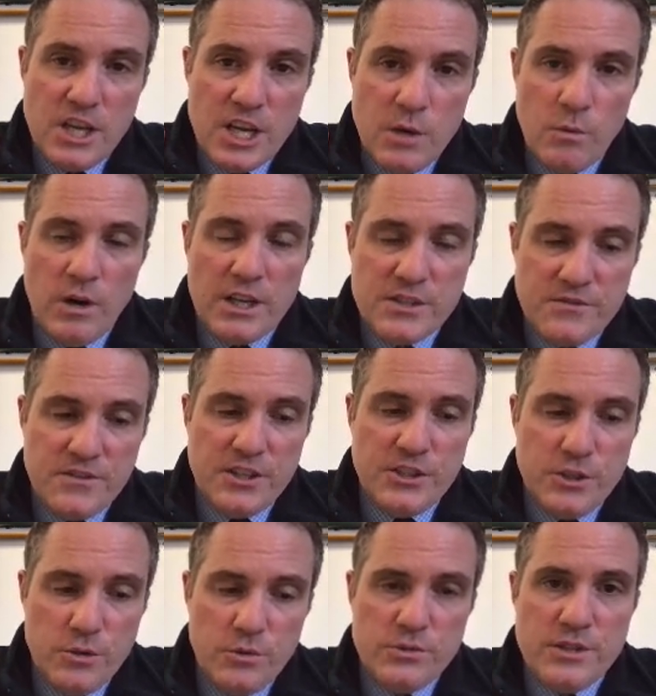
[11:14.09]
and watch
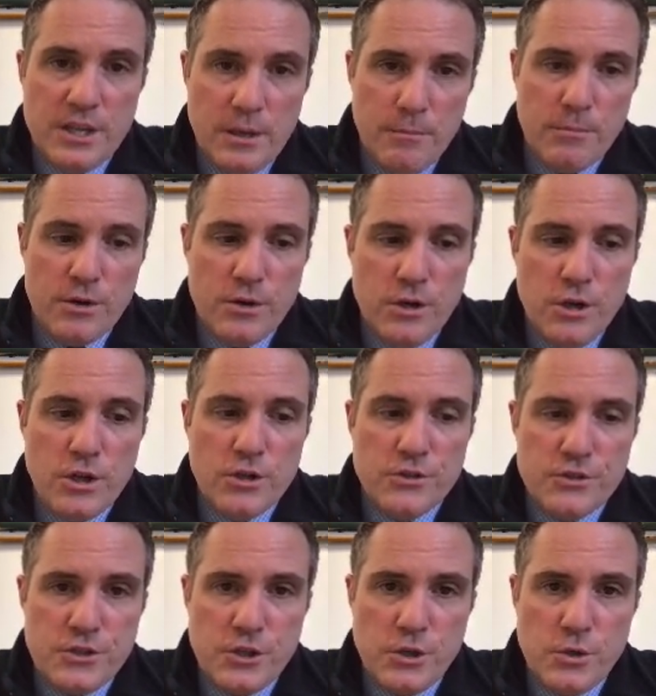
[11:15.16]
video number
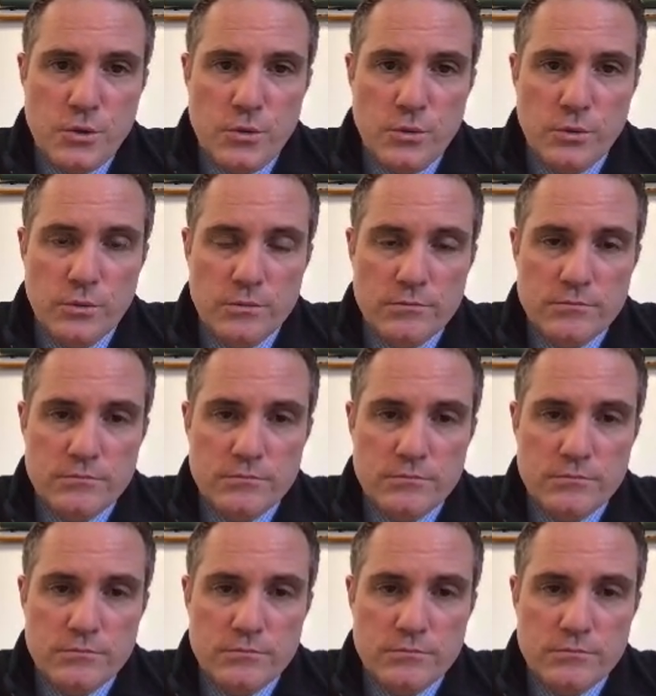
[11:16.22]
2.